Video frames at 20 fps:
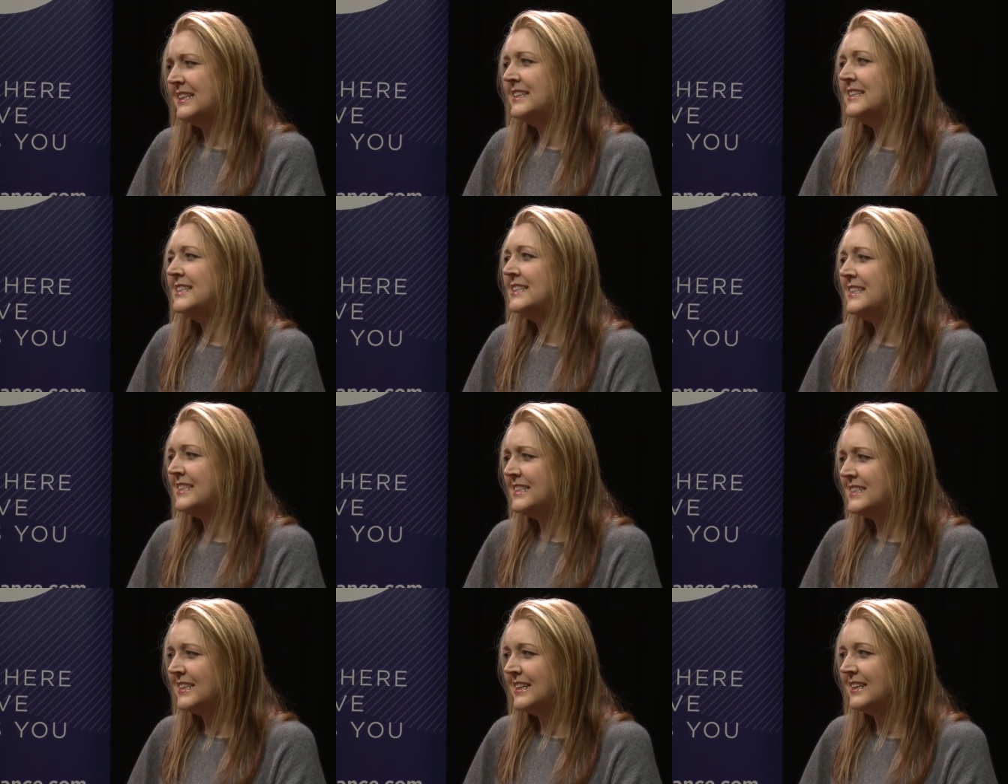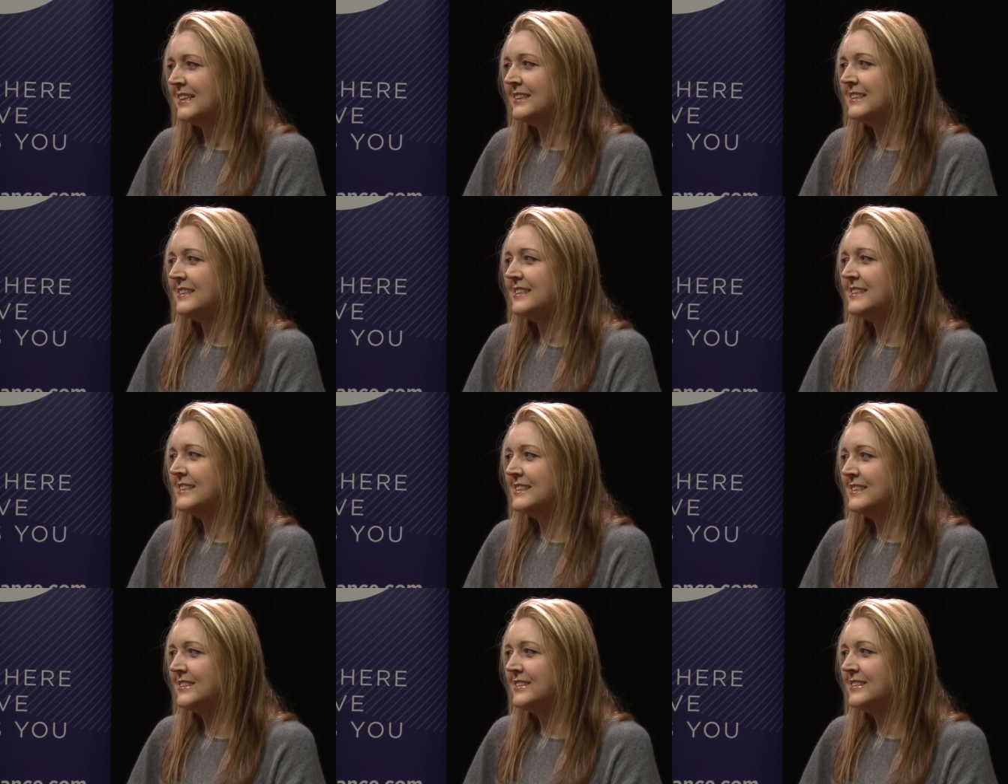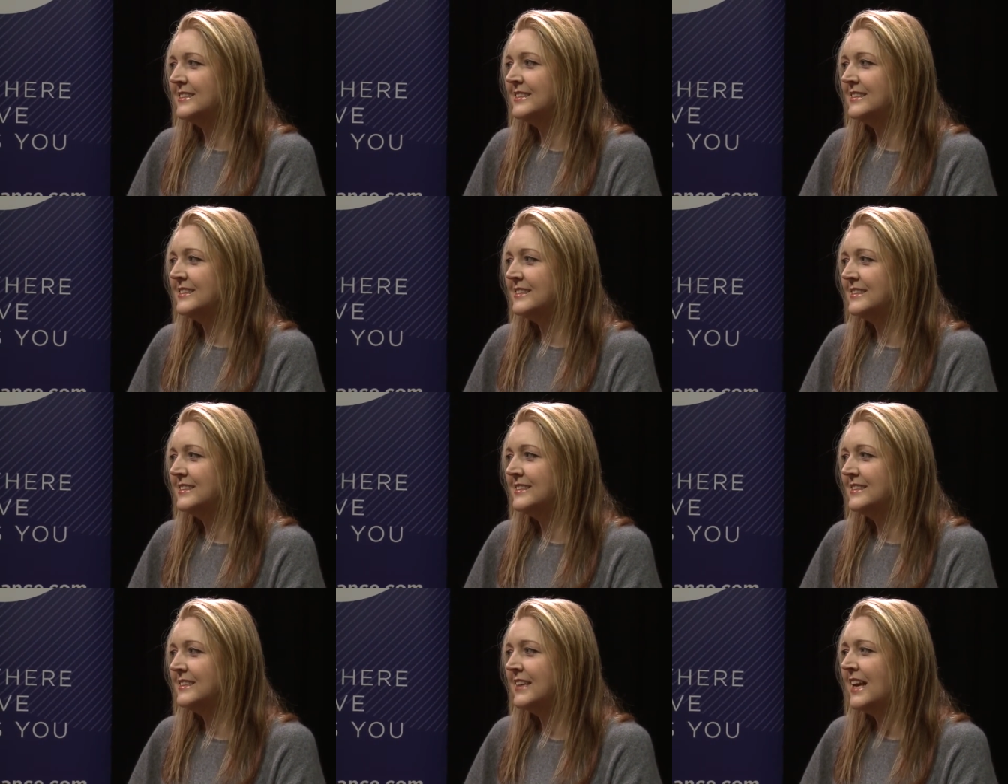she does. kind of looks
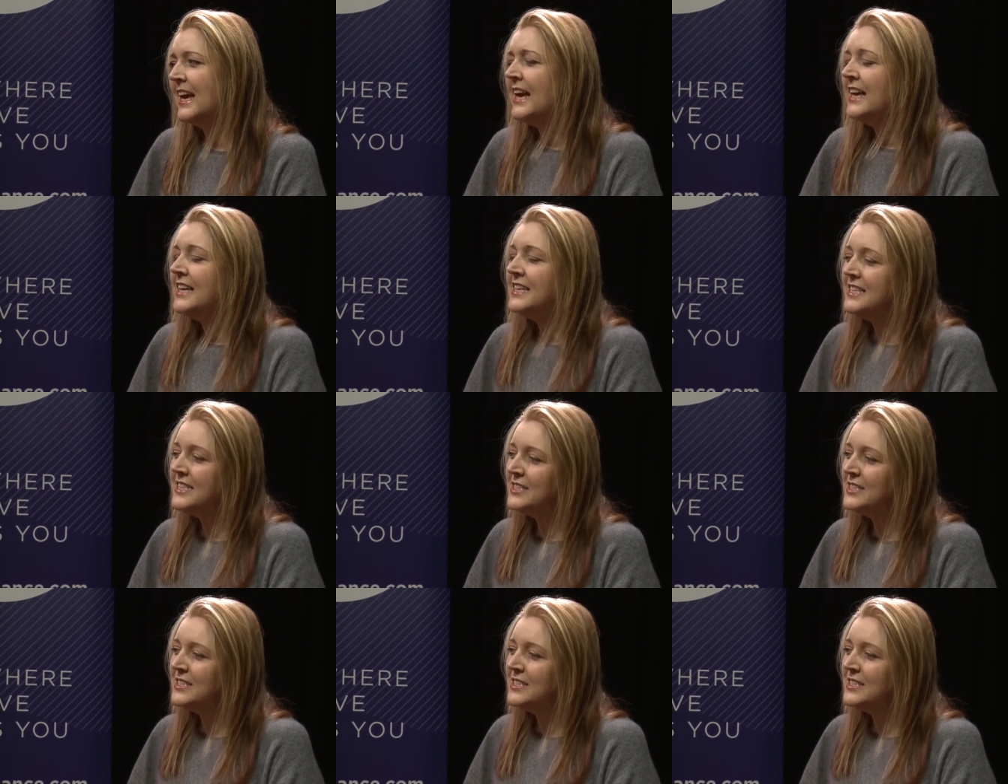after her.